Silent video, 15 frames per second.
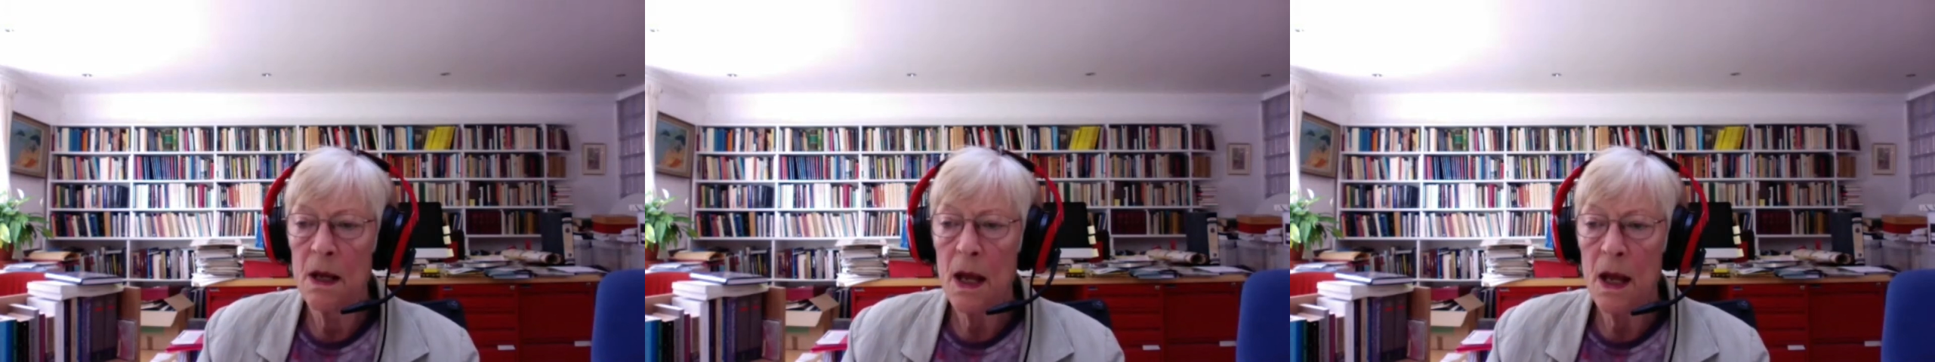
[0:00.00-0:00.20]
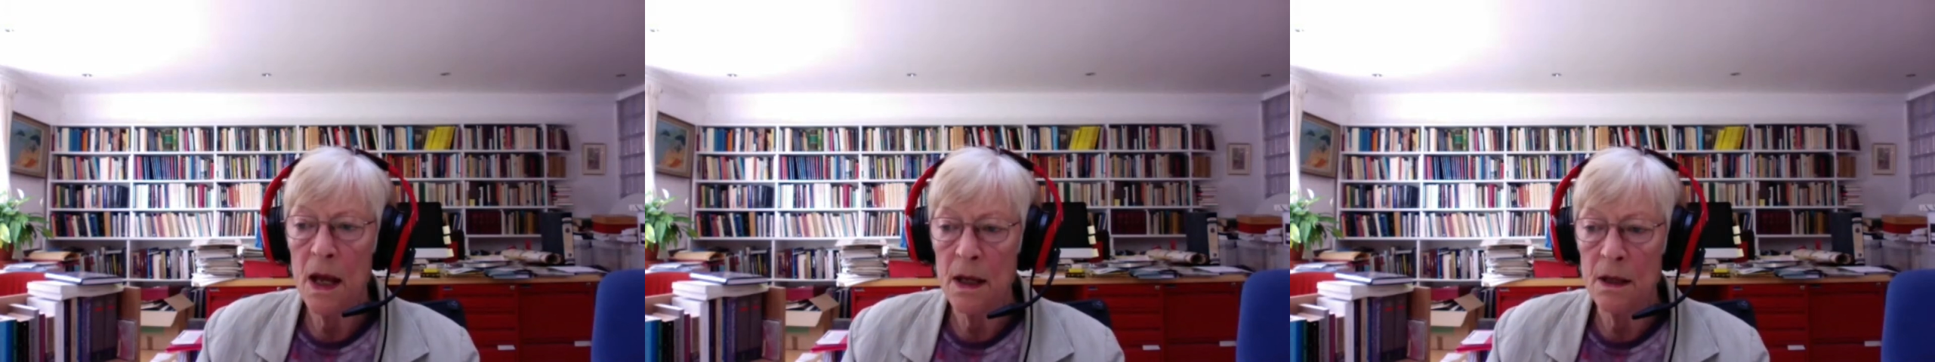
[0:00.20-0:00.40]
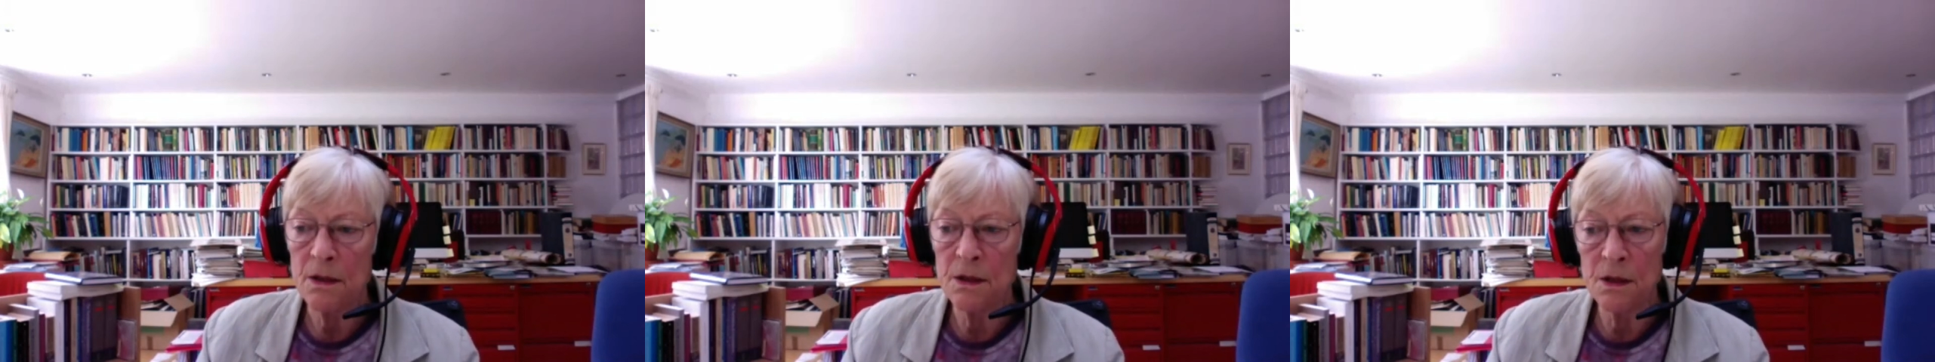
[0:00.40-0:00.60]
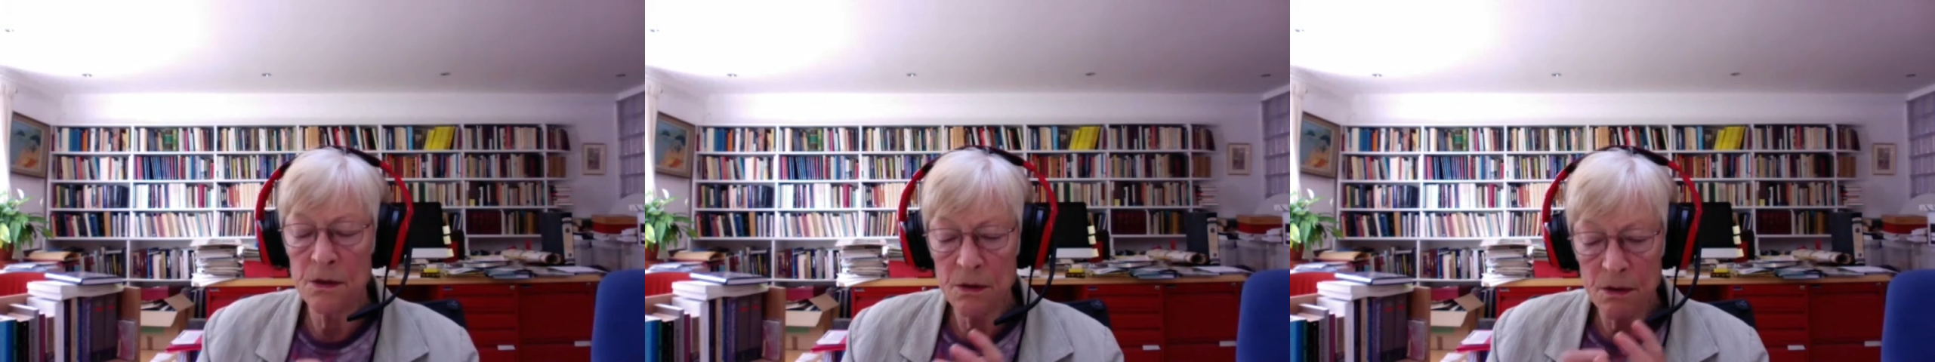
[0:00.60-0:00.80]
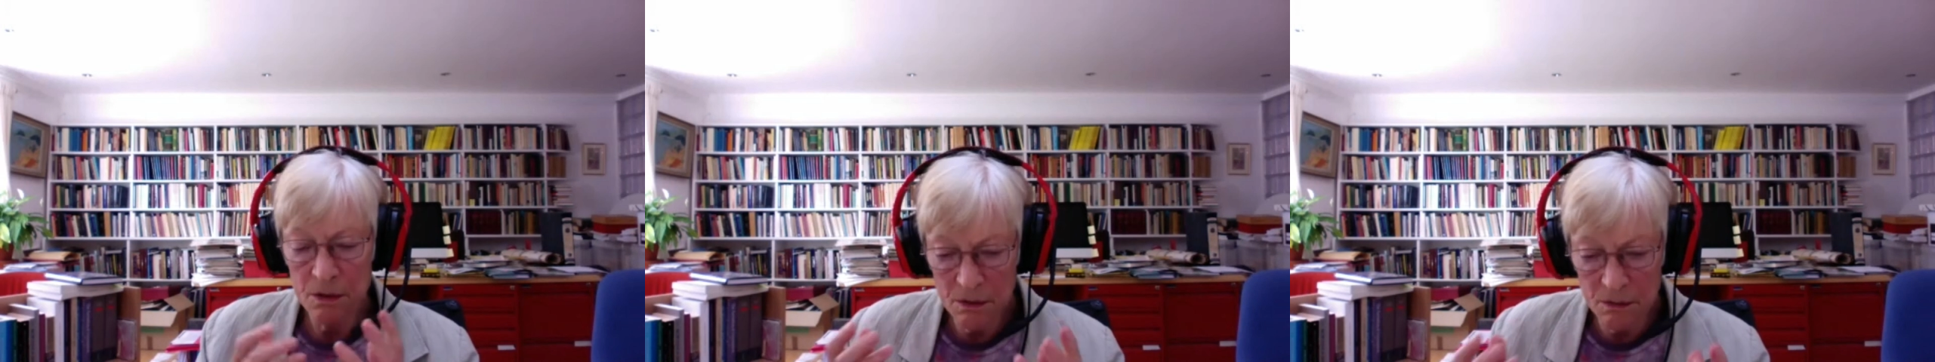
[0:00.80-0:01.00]
and
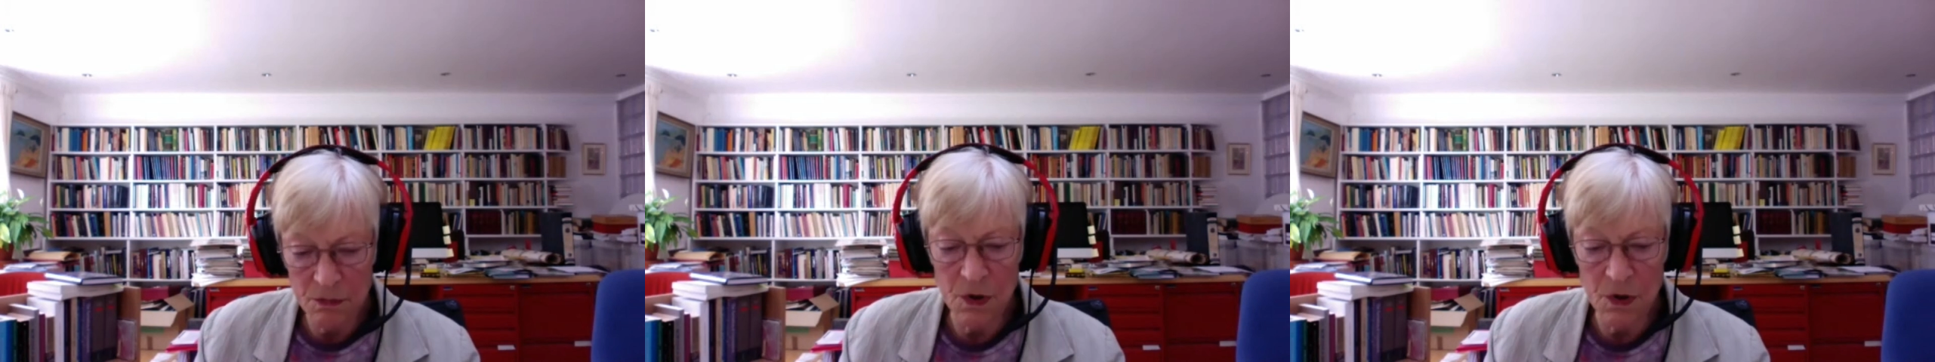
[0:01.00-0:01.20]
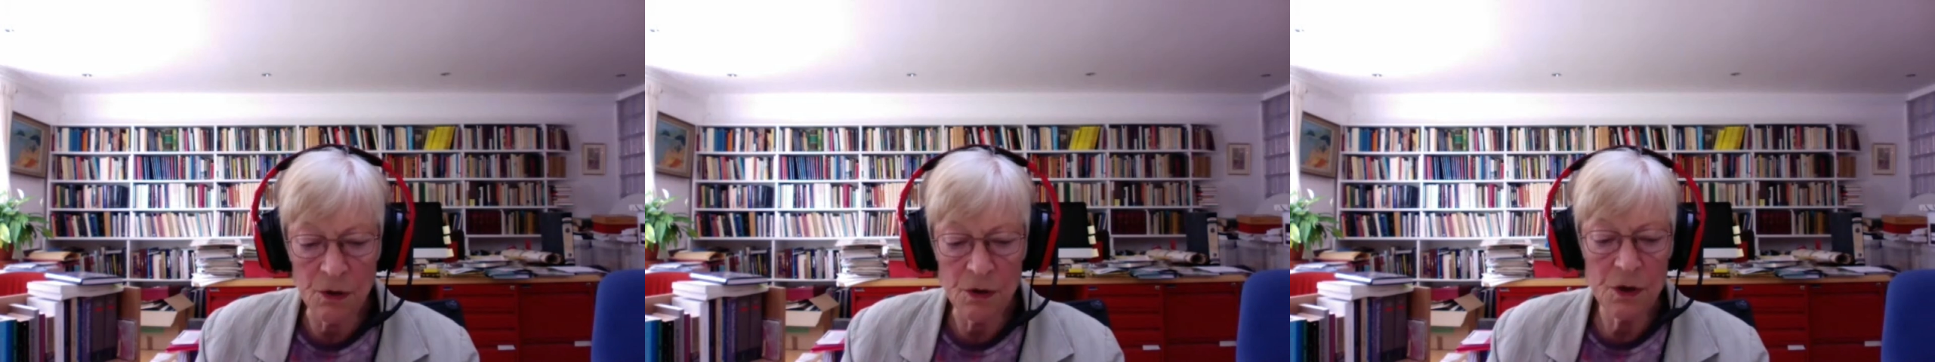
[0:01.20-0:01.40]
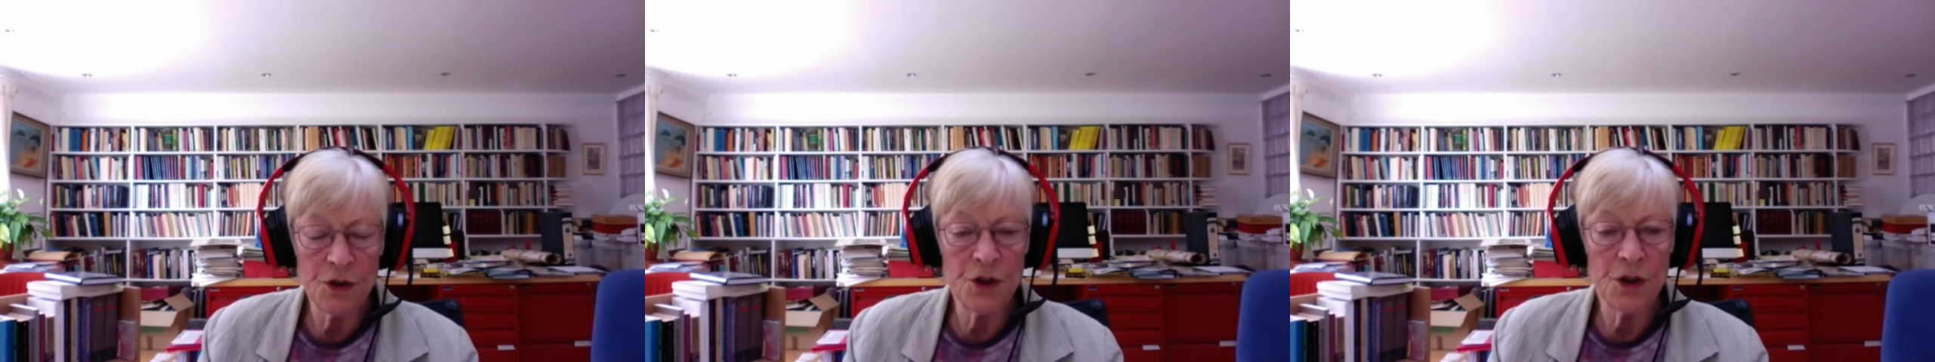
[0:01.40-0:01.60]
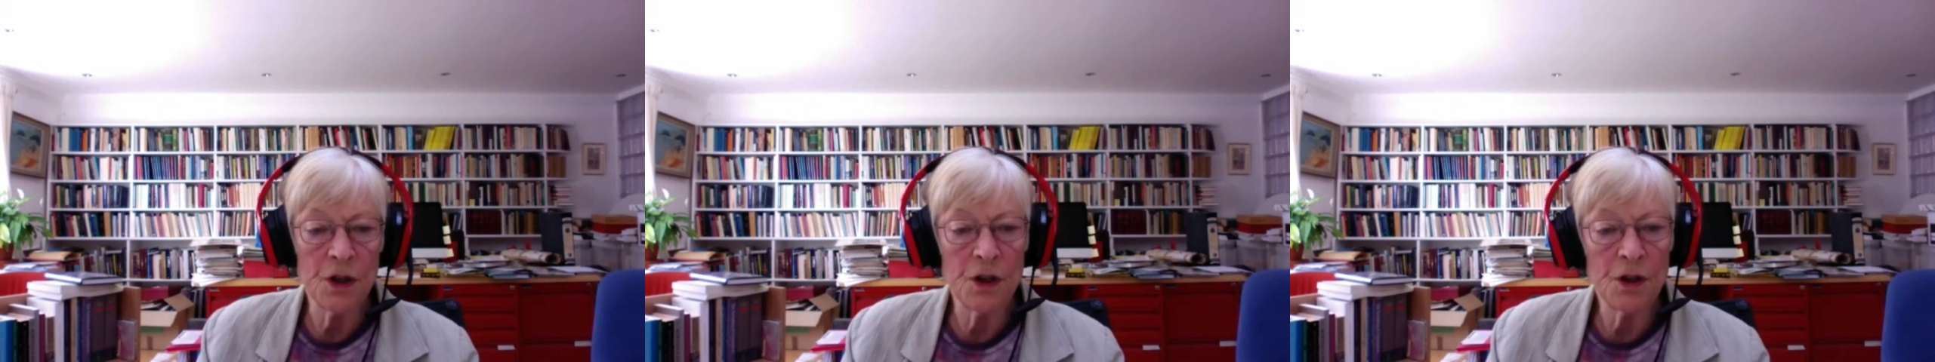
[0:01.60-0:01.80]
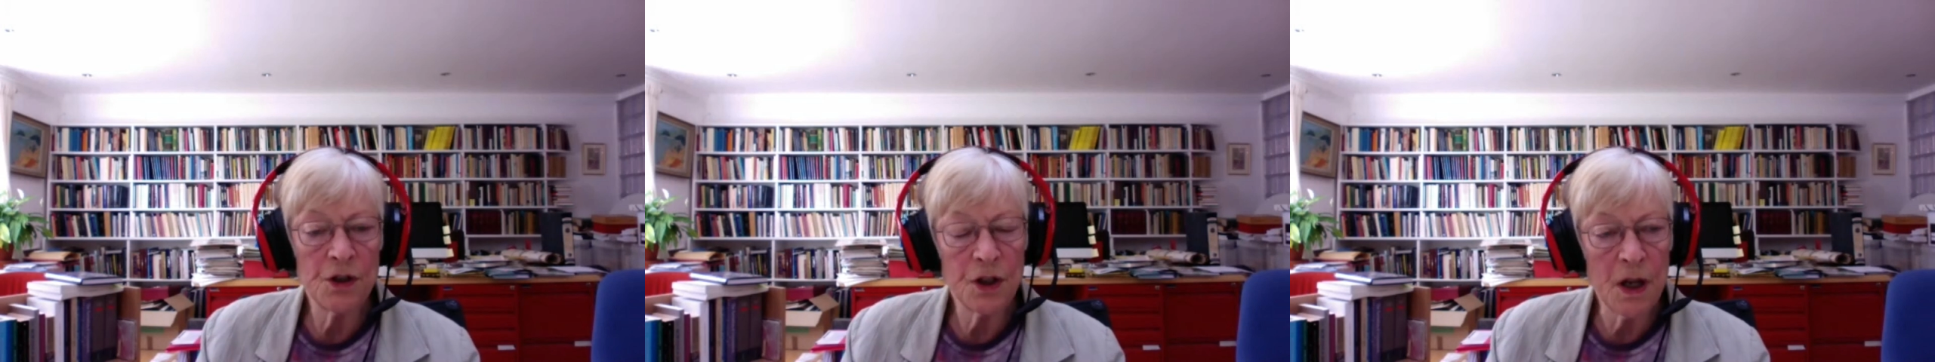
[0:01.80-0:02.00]
go to church